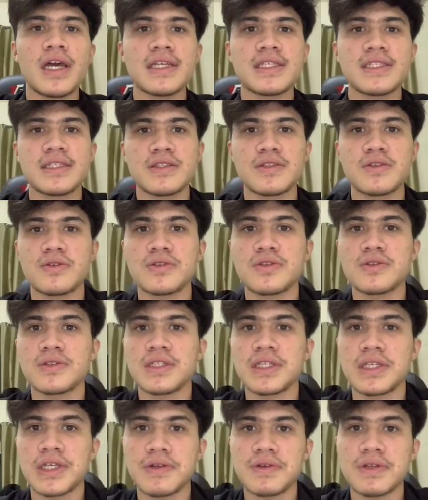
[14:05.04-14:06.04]
sales also
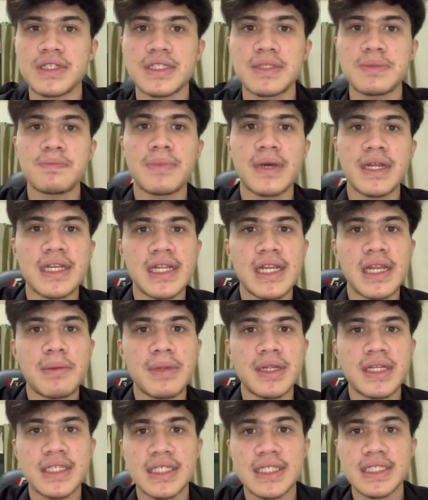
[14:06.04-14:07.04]
decreased, but the
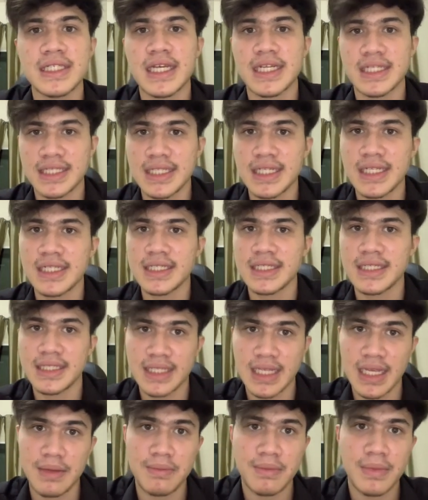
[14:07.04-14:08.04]
liabilities are still the
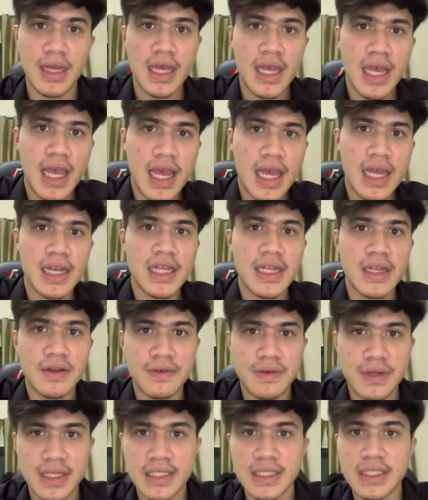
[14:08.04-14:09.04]
same and
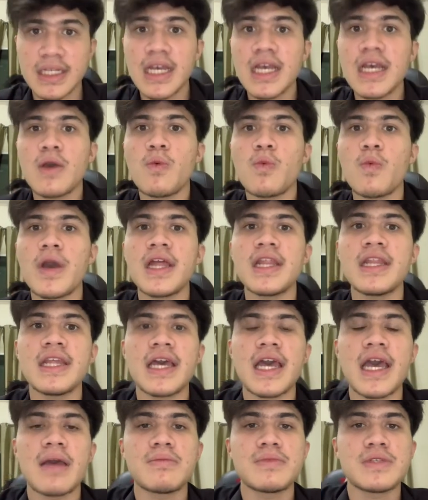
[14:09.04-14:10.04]
increased when
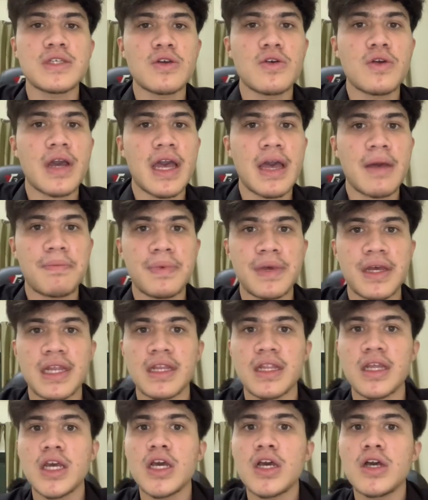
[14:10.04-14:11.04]
the MCO
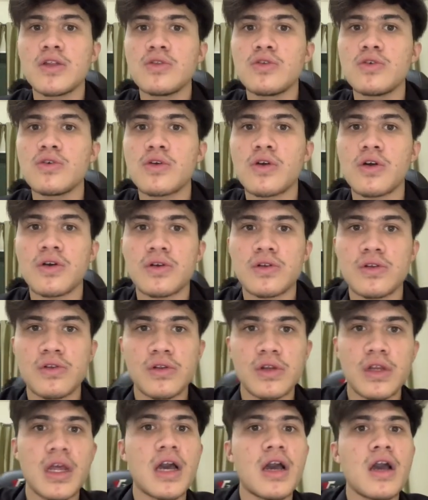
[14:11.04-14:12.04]
happened. To
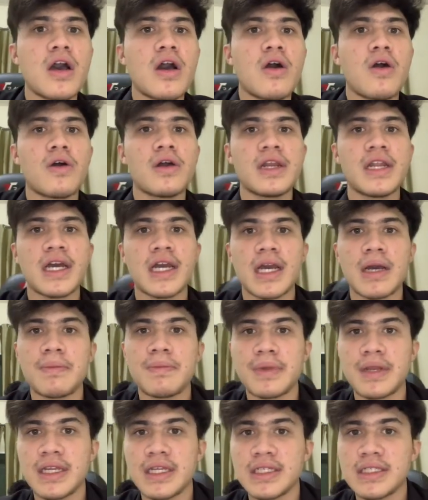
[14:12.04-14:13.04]
conclude, Honda
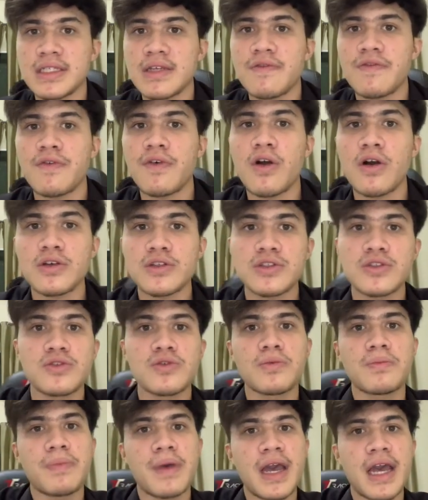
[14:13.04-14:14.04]
companies forced
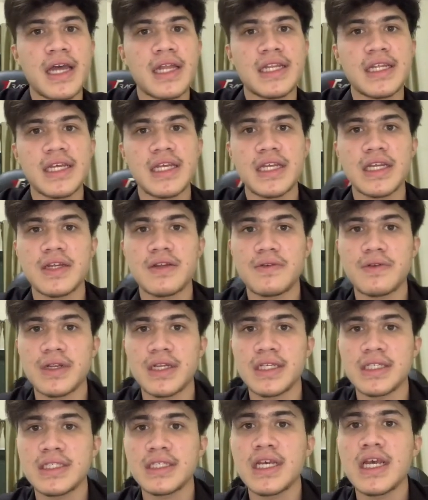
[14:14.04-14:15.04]
to bear the
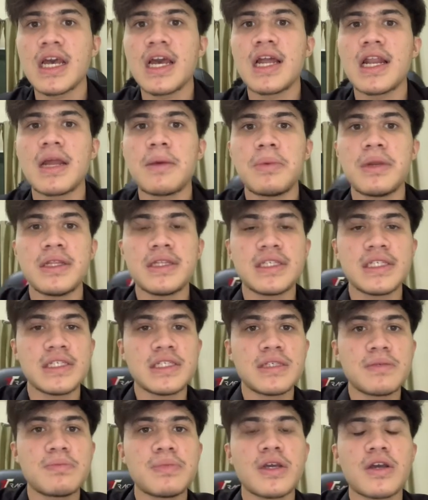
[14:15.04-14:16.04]
increased
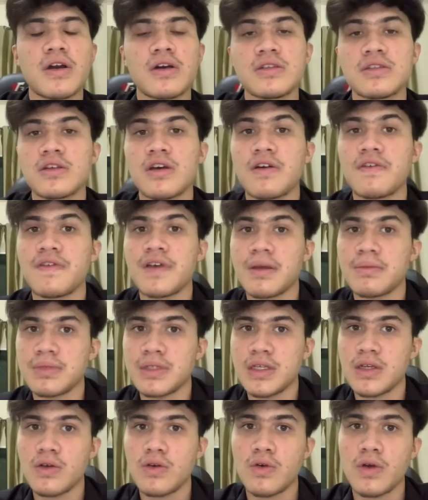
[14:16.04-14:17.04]
liabilities because of
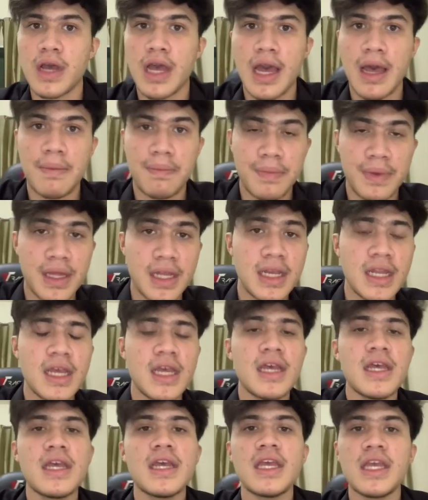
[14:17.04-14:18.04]
MCO happened
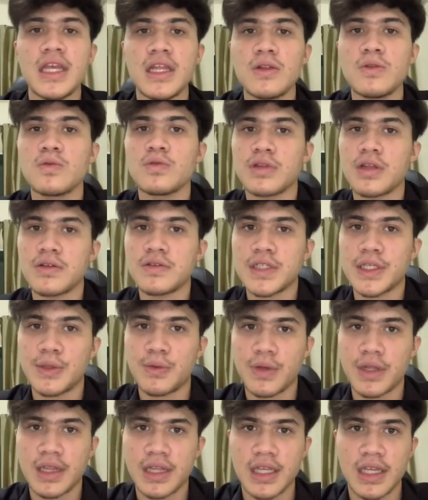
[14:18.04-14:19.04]
in
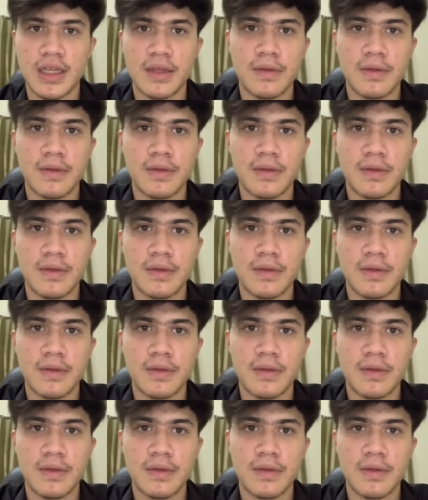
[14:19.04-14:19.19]
2020.